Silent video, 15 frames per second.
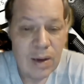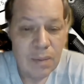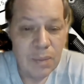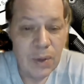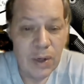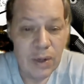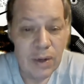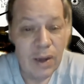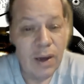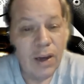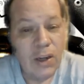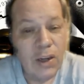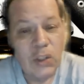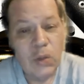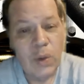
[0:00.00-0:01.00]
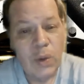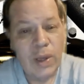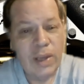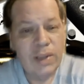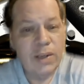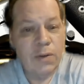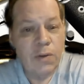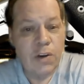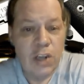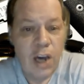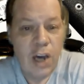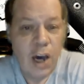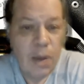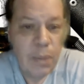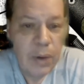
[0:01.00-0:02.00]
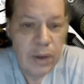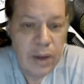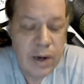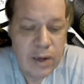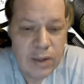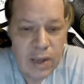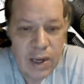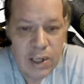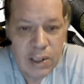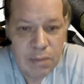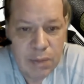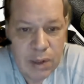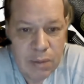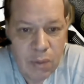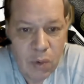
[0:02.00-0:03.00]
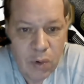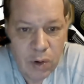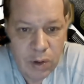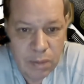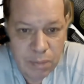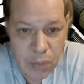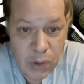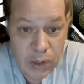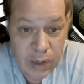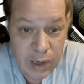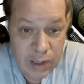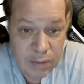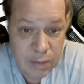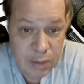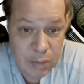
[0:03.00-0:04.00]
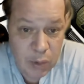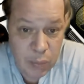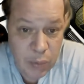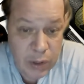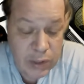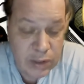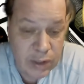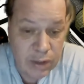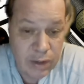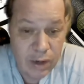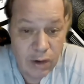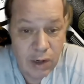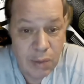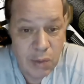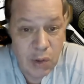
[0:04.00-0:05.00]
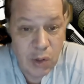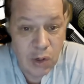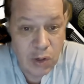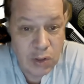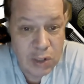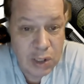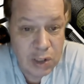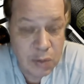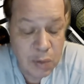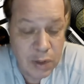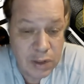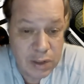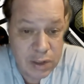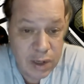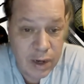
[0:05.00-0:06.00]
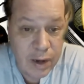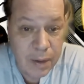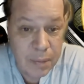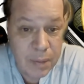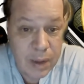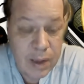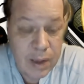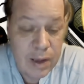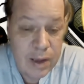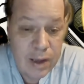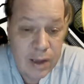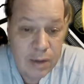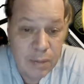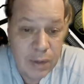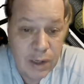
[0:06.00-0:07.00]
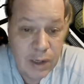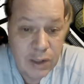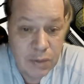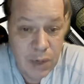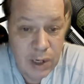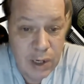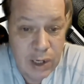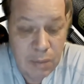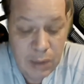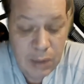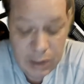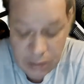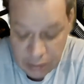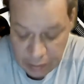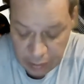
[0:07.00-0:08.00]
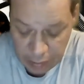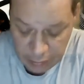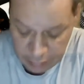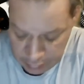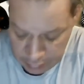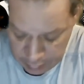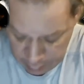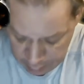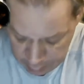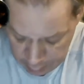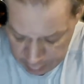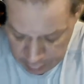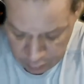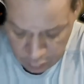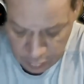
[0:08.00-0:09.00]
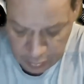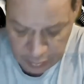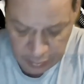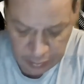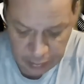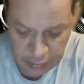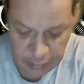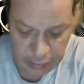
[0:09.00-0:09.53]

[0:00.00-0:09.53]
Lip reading: But onto a different topic that is actually has a bit more precedent than cryptocurrency at this present time, because money means nothing when